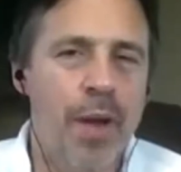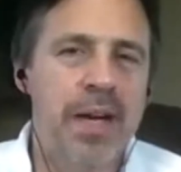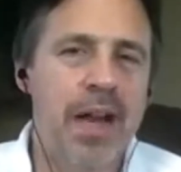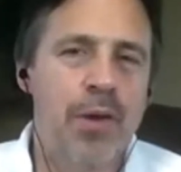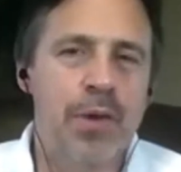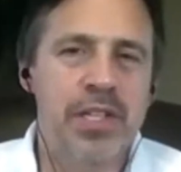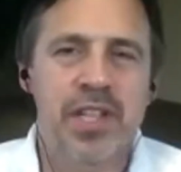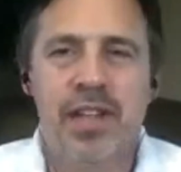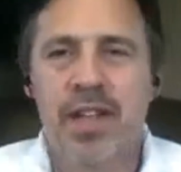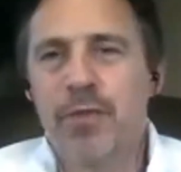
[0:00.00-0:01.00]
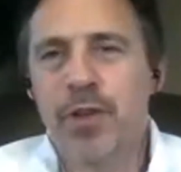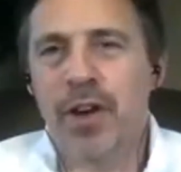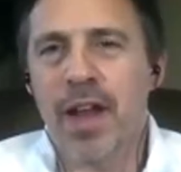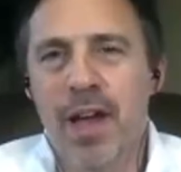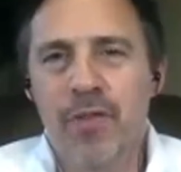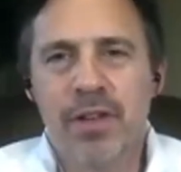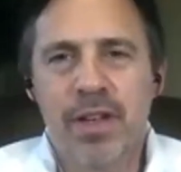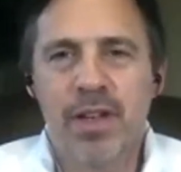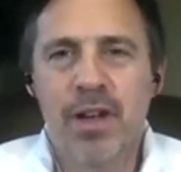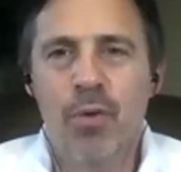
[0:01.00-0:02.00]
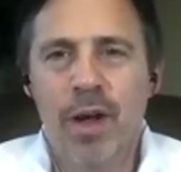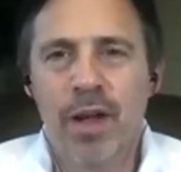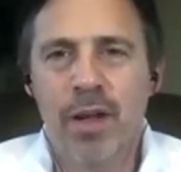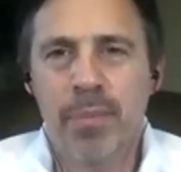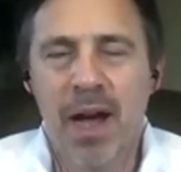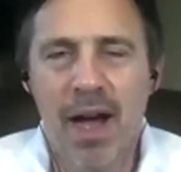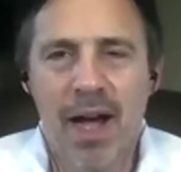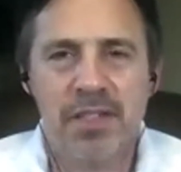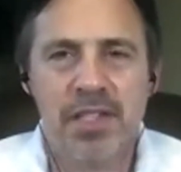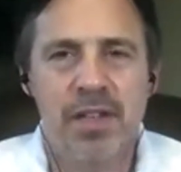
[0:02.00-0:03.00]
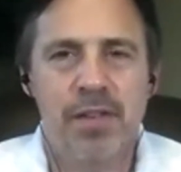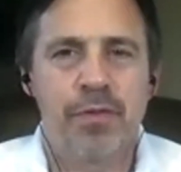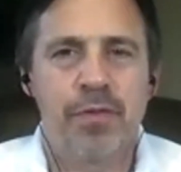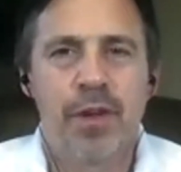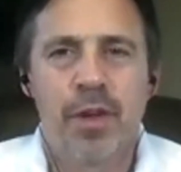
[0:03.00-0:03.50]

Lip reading: I mean, I always say that if you're going to have a positive